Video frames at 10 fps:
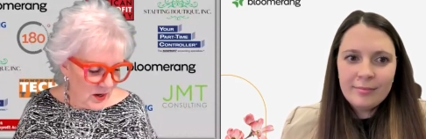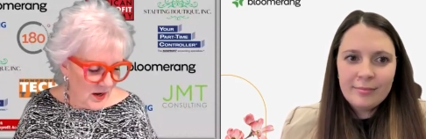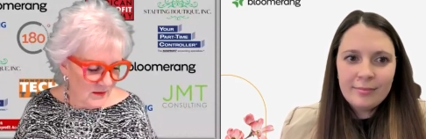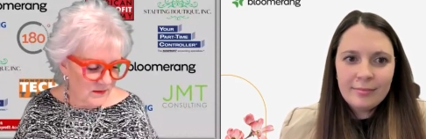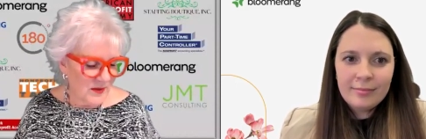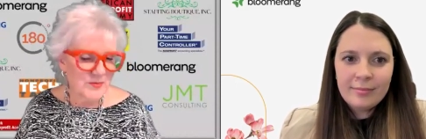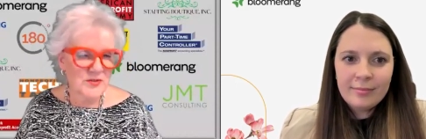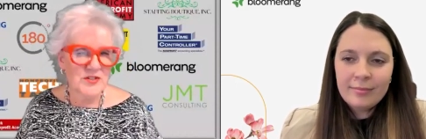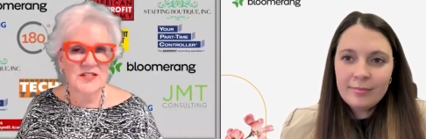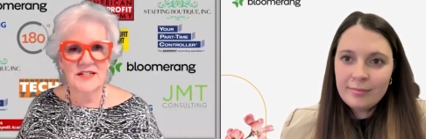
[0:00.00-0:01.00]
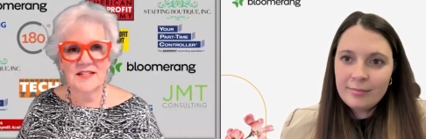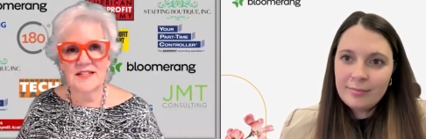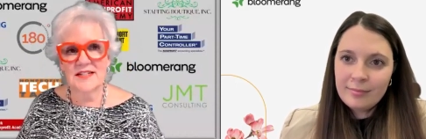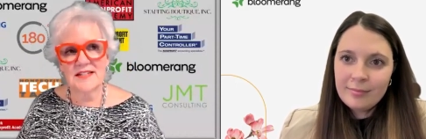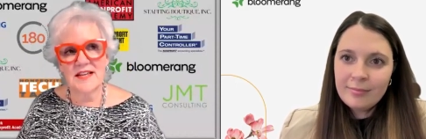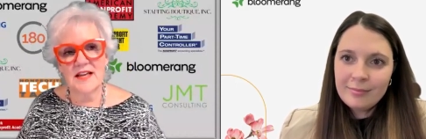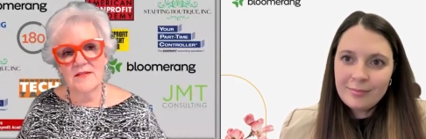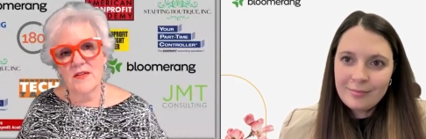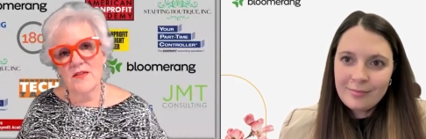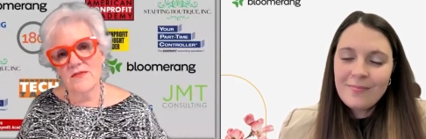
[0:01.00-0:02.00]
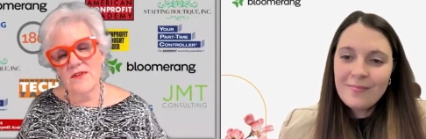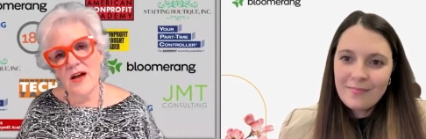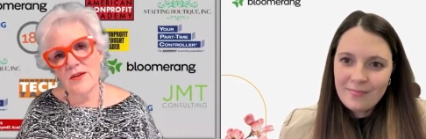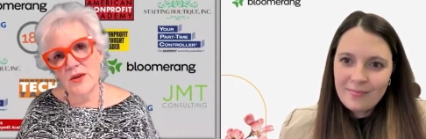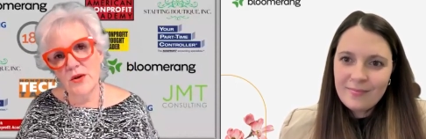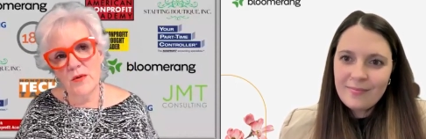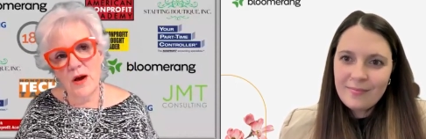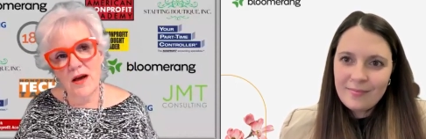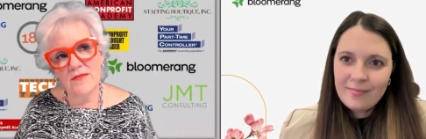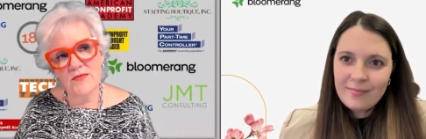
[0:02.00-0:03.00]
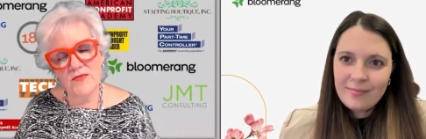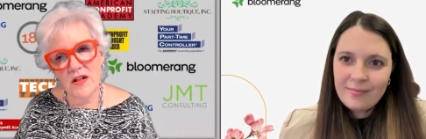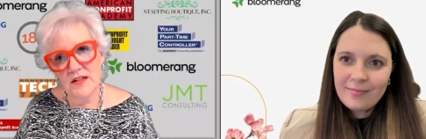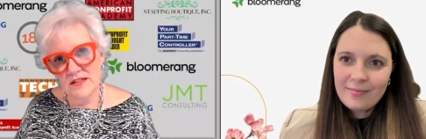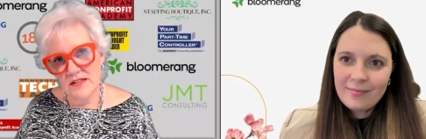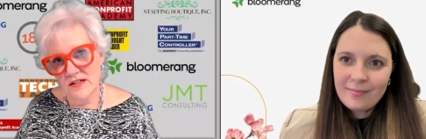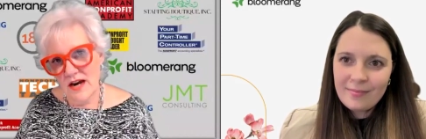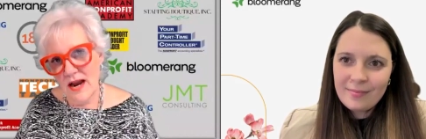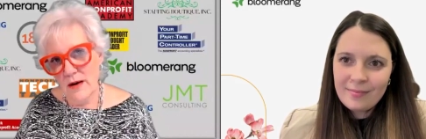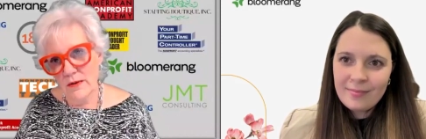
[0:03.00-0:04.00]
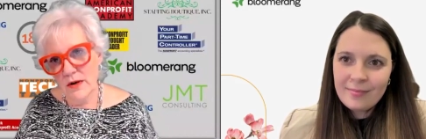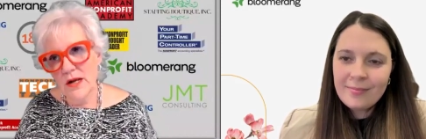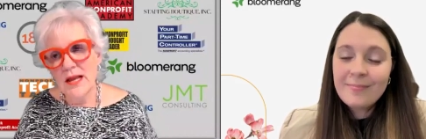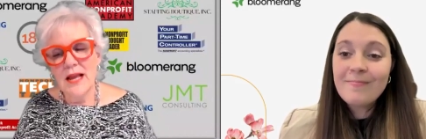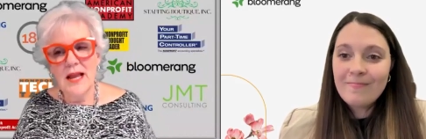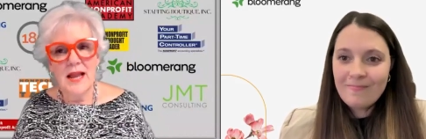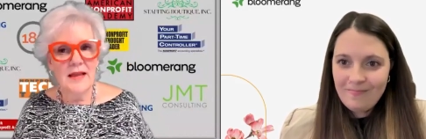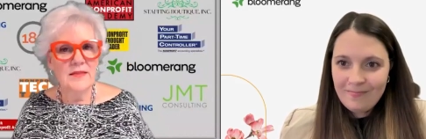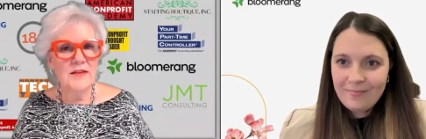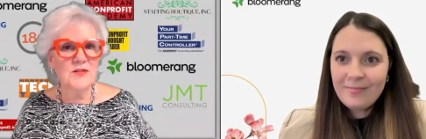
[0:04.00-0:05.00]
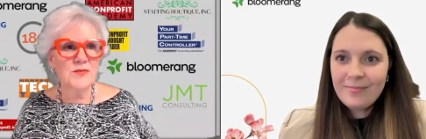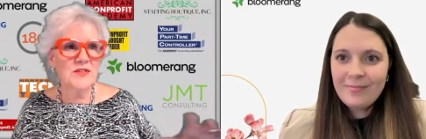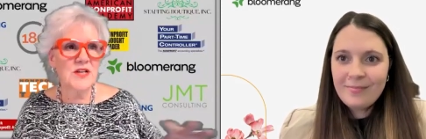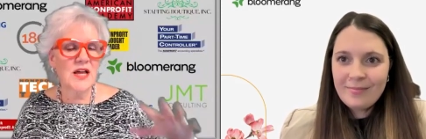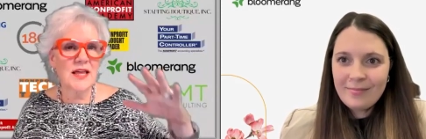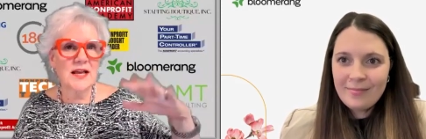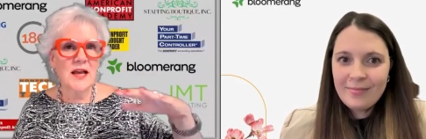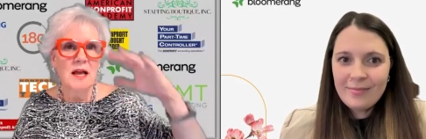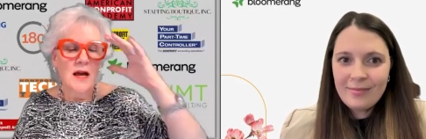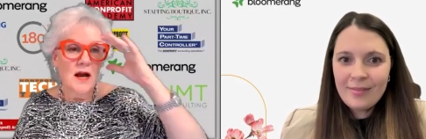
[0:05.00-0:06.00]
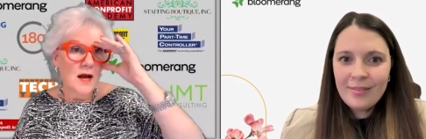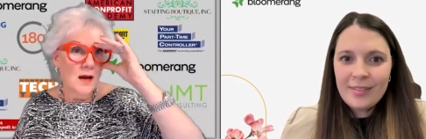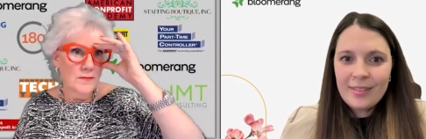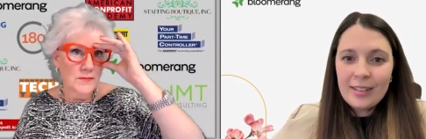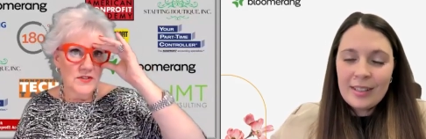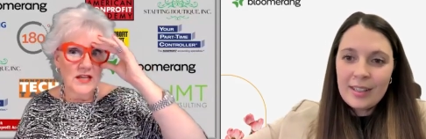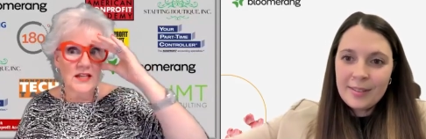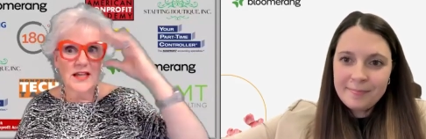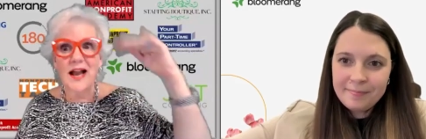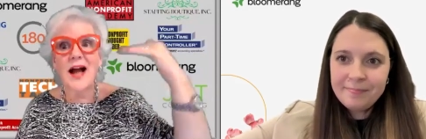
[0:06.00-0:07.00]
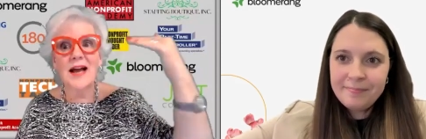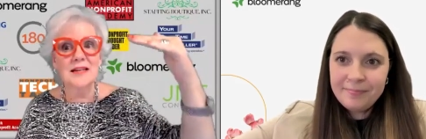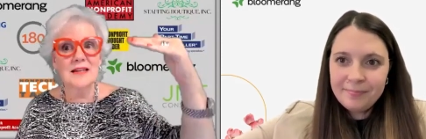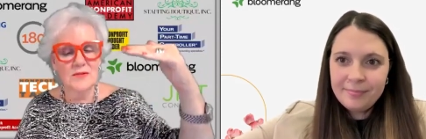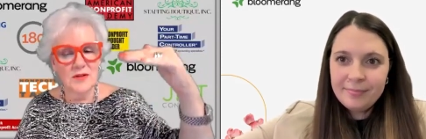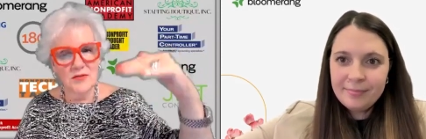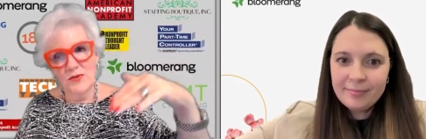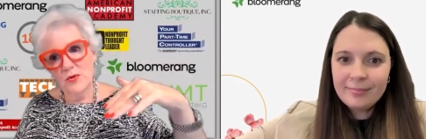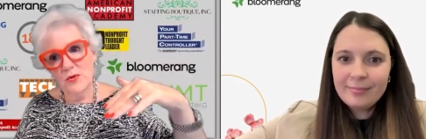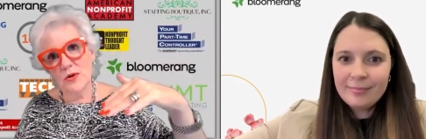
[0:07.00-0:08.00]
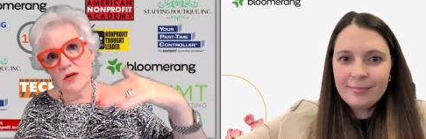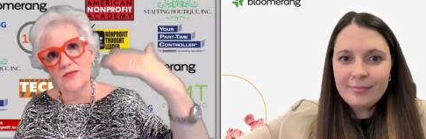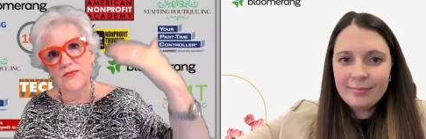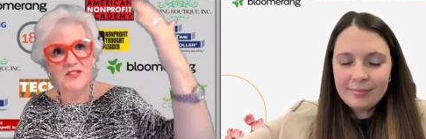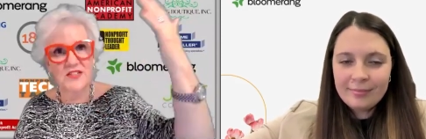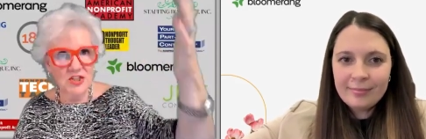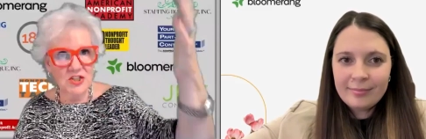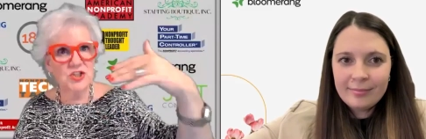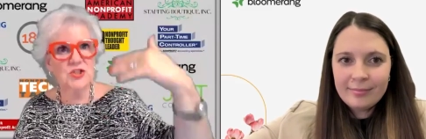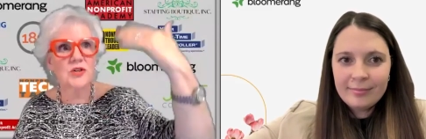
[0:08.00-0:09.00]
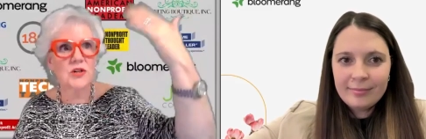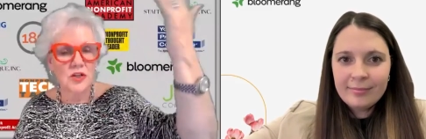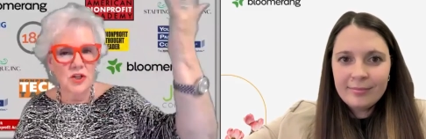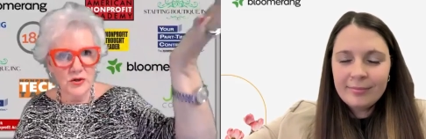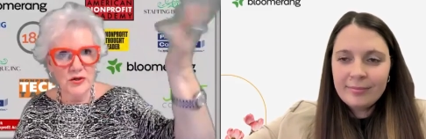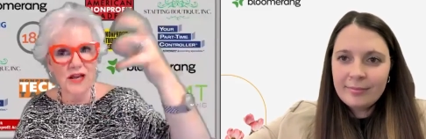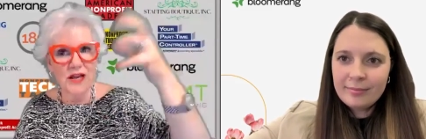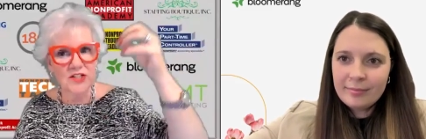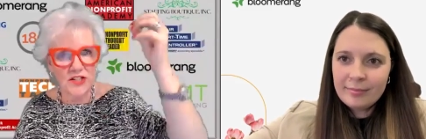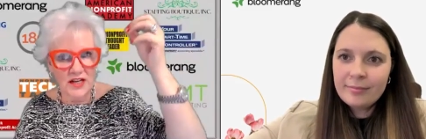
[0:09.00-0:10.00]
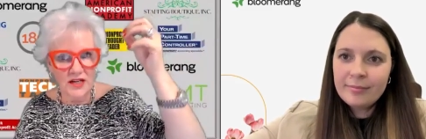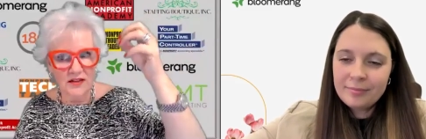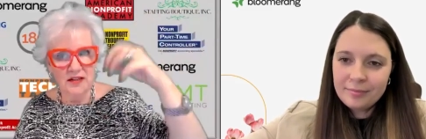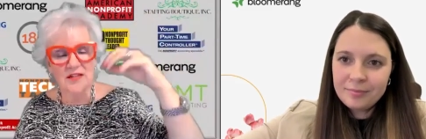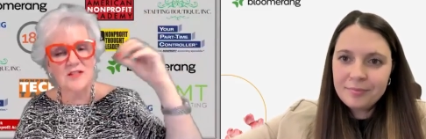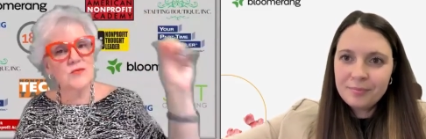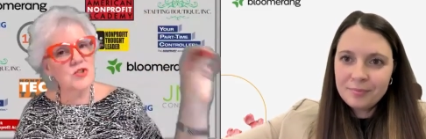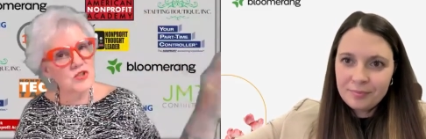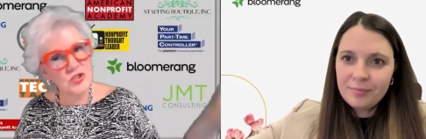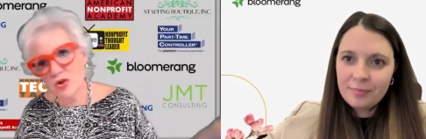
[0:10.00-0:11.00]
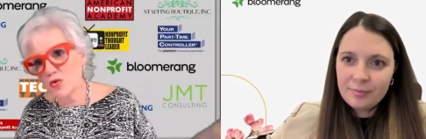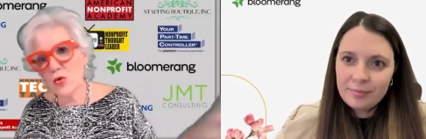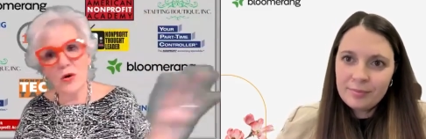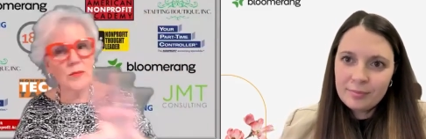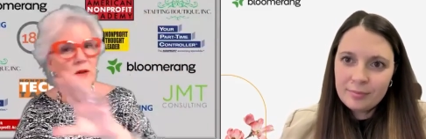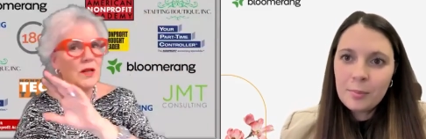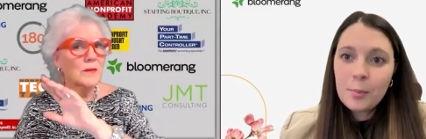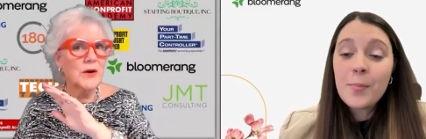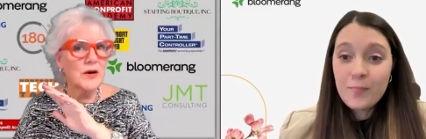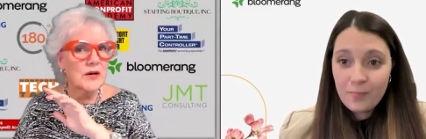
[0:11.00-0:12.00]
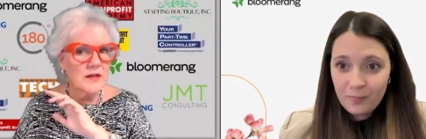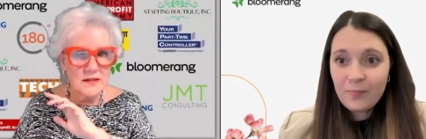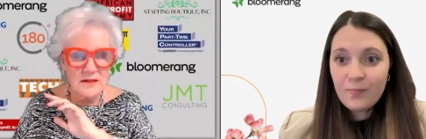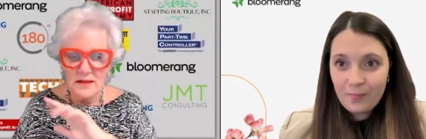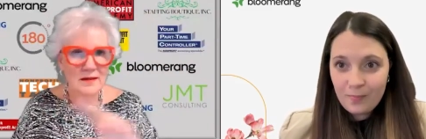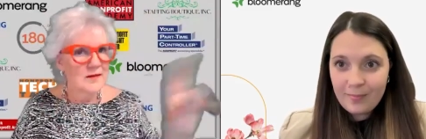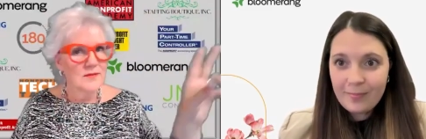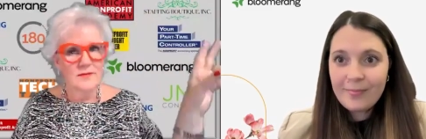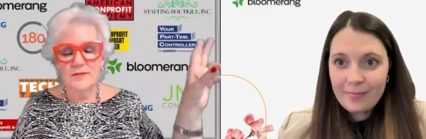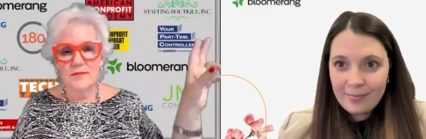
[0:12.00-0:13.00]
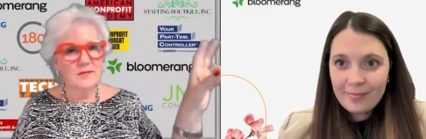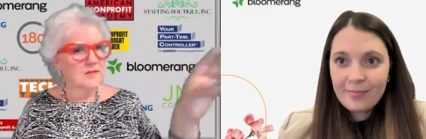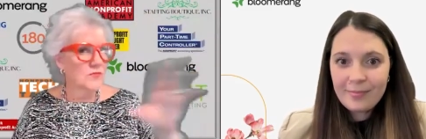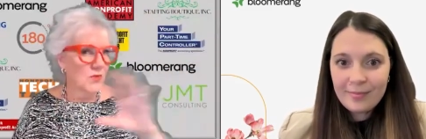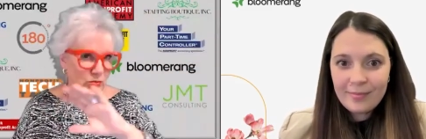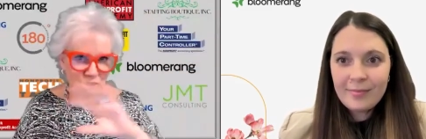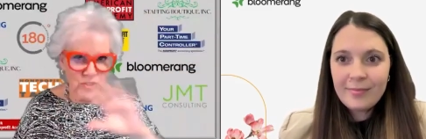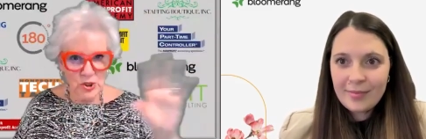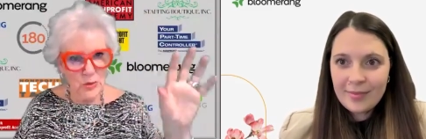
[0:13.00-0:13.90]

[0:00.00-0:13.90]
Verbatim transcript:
Speaker 1: of Labor Statistics gave on the value of a volunteer hour. And this was not like, um, say, like high level, if you were a physician or, you know, an educated thing. This was just the normal American that would show